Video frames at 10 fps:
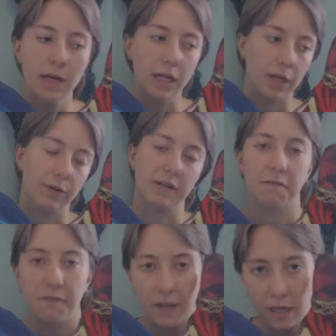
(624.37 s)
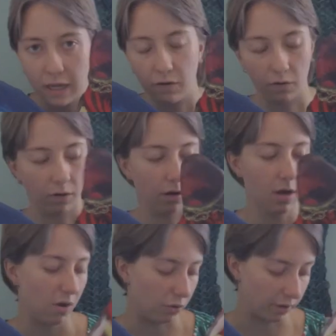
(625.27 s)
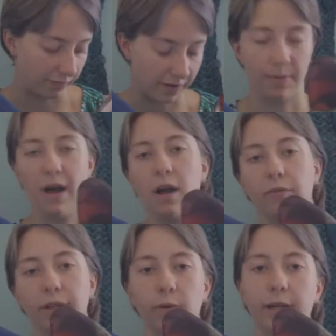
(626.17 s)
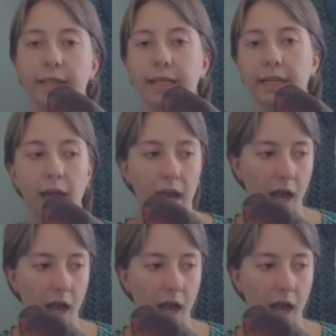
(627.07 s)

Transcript: you know, it didn't fit or it fell apart really quickly,